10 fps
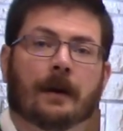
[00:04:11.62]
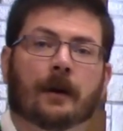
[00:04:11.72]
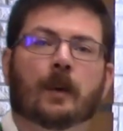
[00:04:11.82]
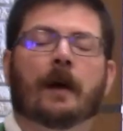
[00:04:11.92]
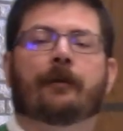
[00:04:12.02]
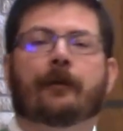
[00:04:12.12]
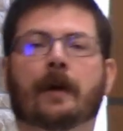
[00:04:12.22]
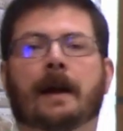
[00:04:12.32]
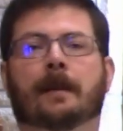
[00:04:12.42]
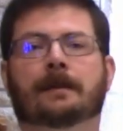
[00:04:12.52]
You have
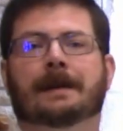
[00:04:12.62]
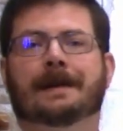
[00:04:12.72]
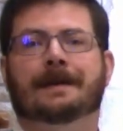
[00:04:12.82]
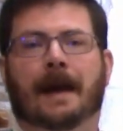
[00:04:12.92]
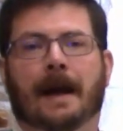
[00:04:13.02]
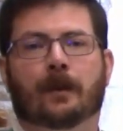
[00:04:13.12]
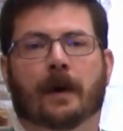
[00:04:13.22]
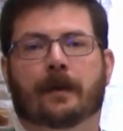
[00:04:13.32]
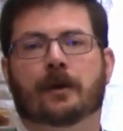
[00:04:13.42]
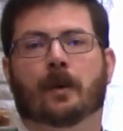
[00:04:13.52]
freedom to decide
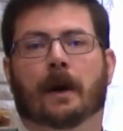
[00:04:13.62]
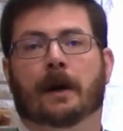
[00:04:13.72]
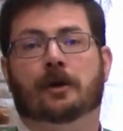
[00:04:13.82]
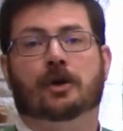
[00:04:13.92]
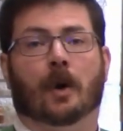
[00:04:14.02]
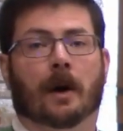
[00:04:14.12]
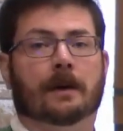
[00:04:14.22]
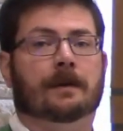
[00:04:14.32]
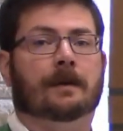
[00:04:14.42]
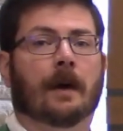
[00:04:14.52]
whether you wear
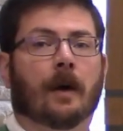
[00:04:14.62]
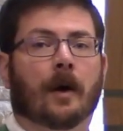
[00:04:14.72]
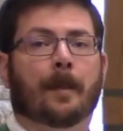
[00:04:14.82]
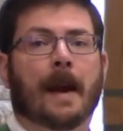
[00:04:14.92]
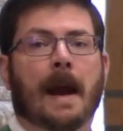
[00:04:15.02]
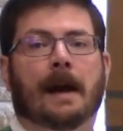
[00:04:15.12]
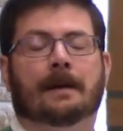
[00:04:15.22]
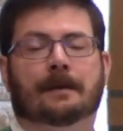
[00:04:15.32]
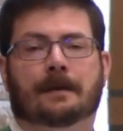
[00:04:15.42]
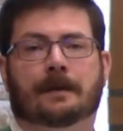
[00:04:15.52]
shorts or
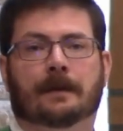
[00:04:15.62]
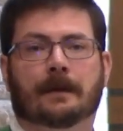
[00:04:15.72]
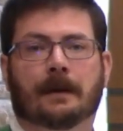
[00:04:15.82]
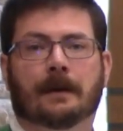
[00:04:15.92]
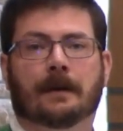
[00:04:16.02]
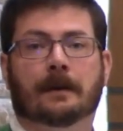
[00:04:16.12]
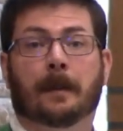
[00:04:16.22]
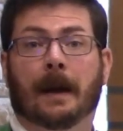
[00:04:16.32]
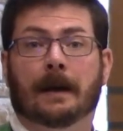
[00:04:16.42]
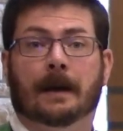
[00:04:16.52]
pants,
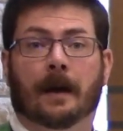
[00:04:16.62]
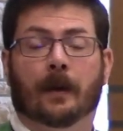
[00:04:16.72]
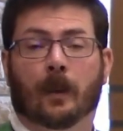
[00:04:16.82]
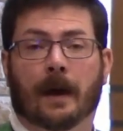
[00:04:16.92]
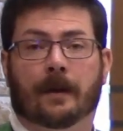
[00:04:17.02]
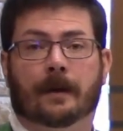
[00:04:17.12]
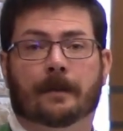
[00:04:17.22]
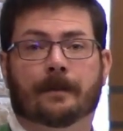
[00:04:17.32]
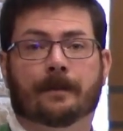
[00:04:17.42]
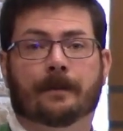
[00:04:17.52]
depending on the weather.
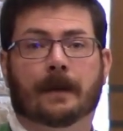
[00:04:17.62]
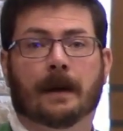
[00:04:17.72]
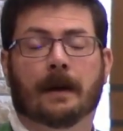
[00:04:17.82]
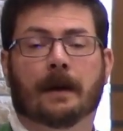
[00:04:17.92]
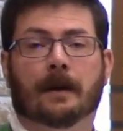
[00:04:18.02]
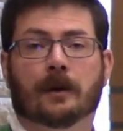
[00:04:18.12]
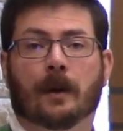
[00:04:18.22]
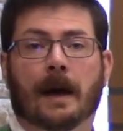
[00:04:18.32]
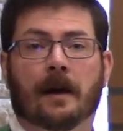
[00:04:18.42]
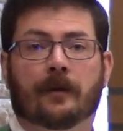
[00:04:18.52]

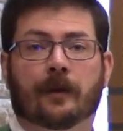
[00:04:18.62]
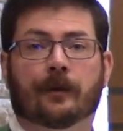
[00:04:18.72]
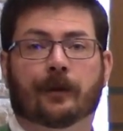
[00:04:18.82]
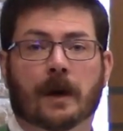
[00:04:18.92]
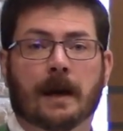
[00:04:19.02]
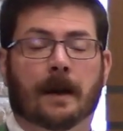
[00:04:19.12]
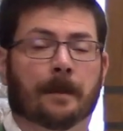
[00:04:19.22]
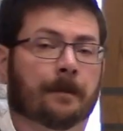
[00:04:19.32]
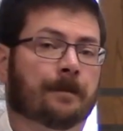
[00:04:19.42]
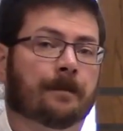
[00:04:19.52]
You have
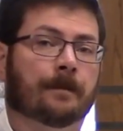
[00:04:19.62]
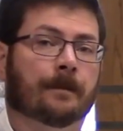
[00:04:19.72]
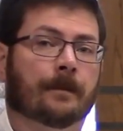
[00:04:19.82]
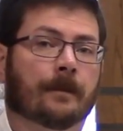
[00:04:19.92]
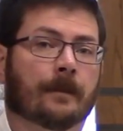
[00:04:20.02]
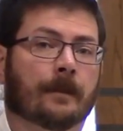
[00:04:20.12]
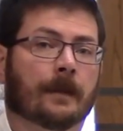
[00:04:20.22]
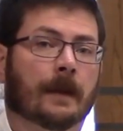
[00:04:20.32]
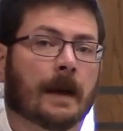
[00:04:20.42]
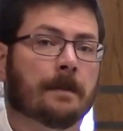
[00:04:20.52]
freedom
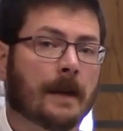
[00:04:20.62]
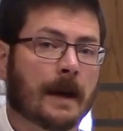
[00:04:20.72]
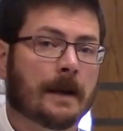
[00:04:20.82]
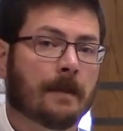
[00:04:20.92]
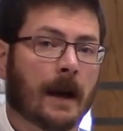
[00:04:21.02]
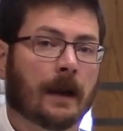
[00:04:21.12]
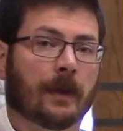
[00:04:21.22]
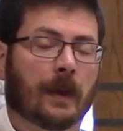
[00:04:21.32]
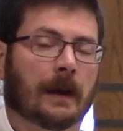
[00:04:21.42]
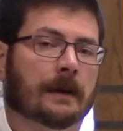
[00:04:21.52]
in many, many
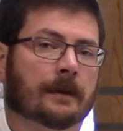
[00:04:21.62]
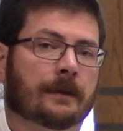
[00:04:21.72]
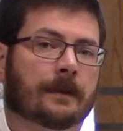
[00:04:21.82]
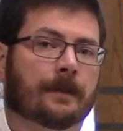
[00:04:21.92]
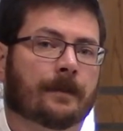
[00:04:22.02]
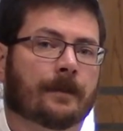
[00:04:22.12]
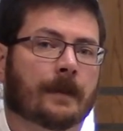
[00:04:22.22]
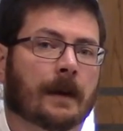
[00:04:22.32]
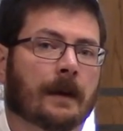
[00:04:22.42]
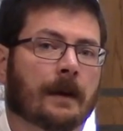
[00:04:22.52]
things.
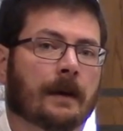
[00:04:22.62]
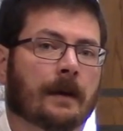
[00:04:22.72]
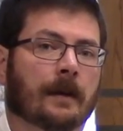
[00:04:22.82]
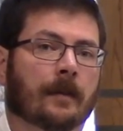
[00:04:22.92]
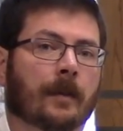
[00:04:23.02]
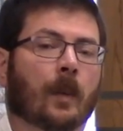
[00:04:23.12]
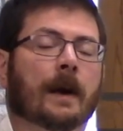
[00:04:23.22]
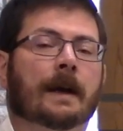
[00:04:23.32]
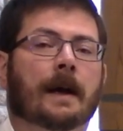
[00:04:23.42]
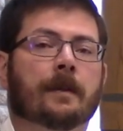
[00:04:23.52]
But
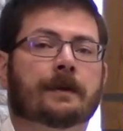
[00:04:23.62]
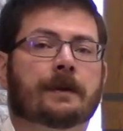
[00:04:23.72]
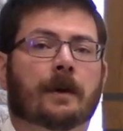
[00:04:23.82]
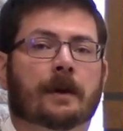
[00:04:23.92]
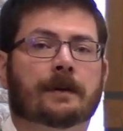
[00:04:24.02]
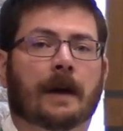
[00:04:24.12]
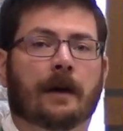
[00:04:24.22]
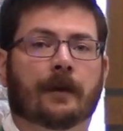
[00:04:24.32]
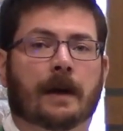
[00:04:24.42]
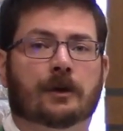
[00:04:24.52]
when it comes to your
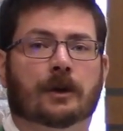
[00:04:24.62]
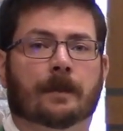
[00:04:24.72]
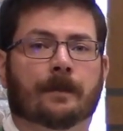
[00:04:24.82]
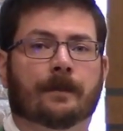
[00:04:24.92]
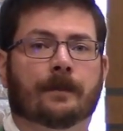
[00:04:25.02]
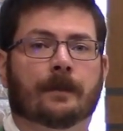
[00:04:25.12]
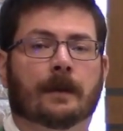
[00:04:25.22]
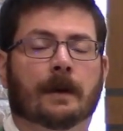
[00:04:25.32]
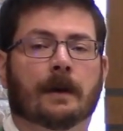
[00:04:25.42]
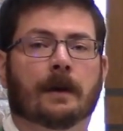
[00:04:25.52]
salvation,
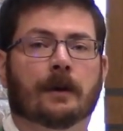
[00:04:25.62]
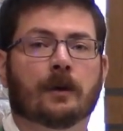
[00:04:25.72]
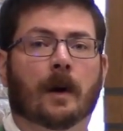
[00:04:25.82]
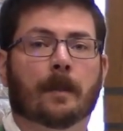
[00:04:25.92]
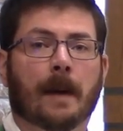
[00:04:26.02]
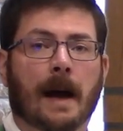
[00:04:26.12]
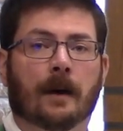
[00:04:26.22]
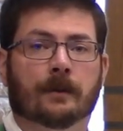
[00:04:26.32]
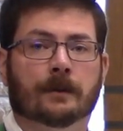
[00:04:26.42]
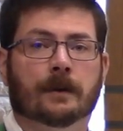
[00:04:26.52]
you are
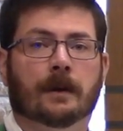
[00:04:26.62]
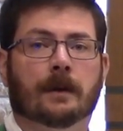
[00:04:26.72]
bound